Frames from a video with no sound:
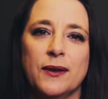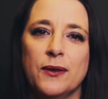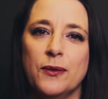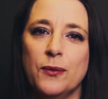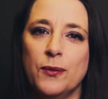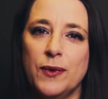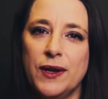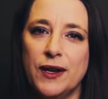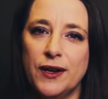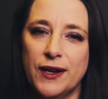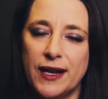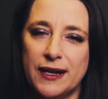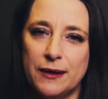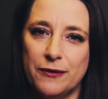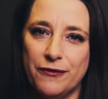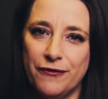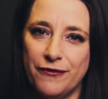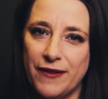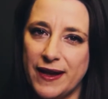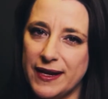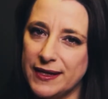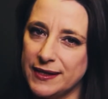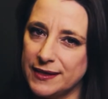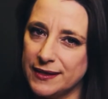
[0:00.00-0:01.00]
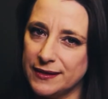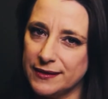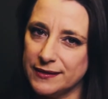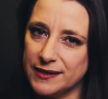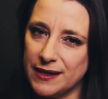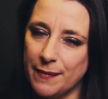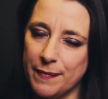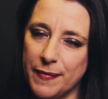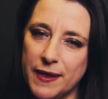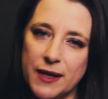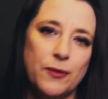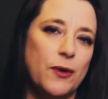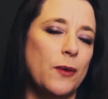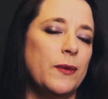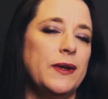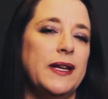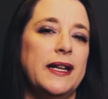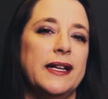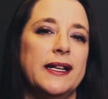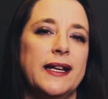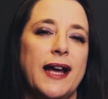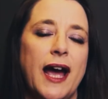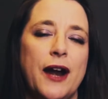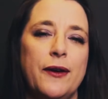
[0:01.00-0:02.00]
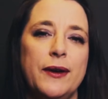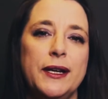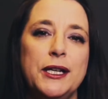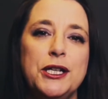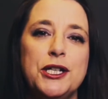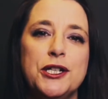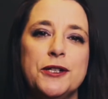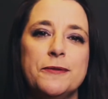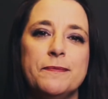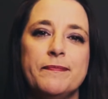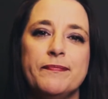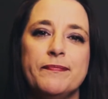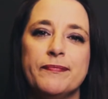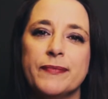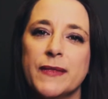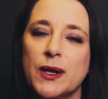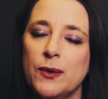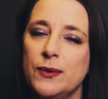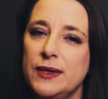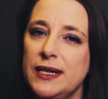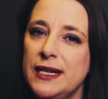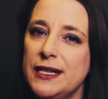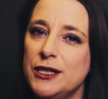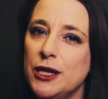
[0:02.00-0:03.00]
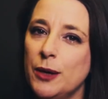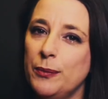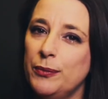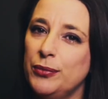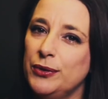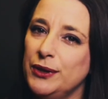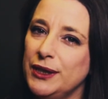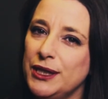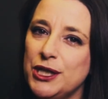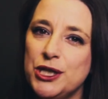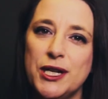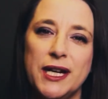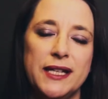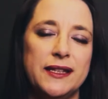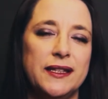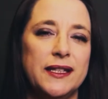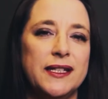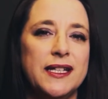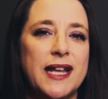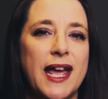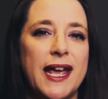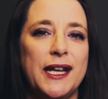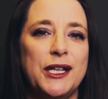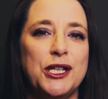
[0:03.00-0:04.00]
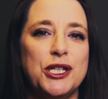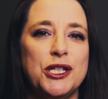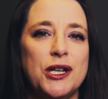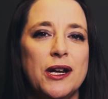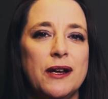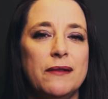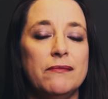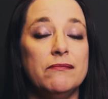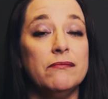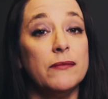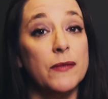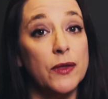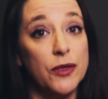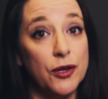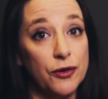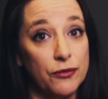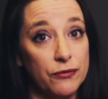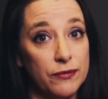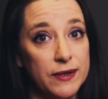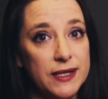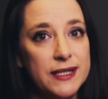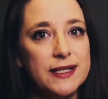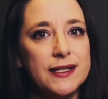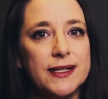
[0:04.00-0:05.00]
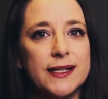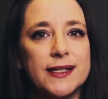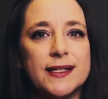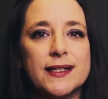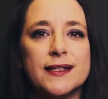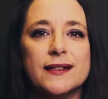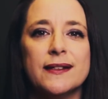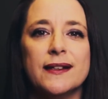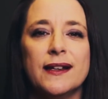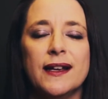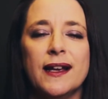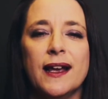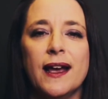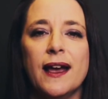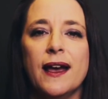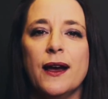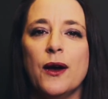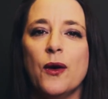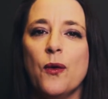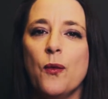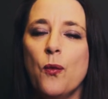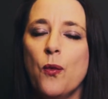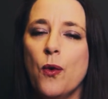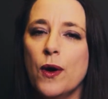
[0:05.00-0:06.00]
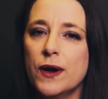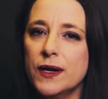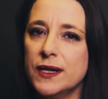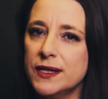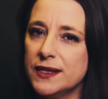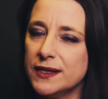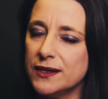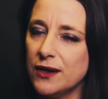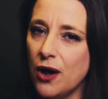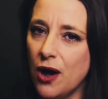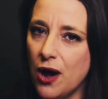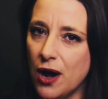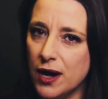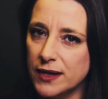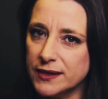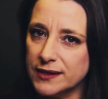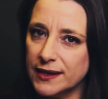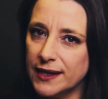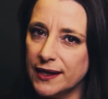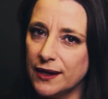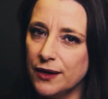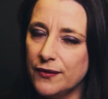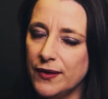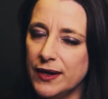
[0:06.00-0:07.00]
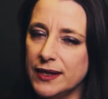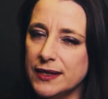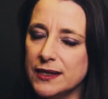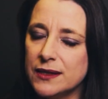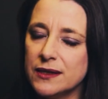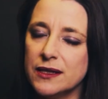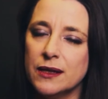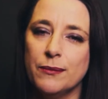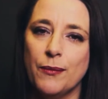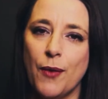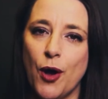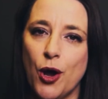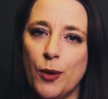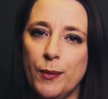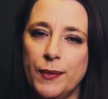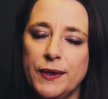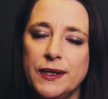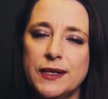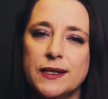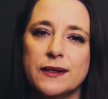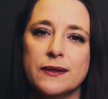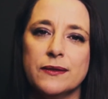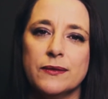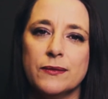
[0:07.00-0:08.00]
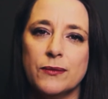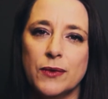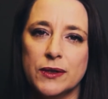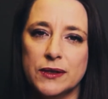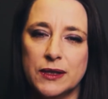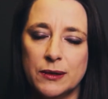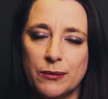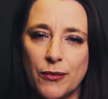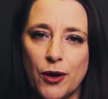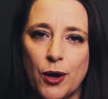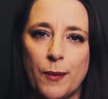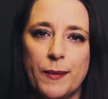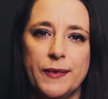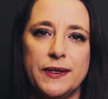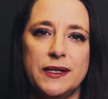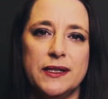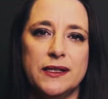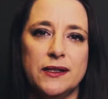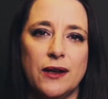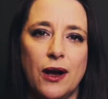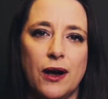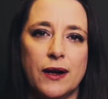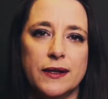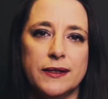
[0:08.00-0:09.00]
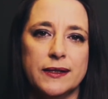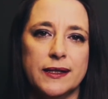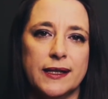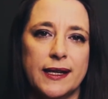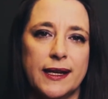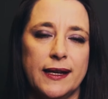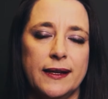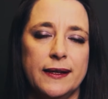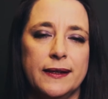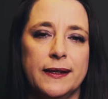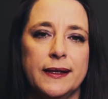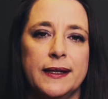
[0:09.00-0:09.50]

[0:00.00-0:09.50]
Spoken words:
We are going to face something where we need courage. We need to appreciate the danger, the risks, what it's asking of us, the moment, what the moment is asking,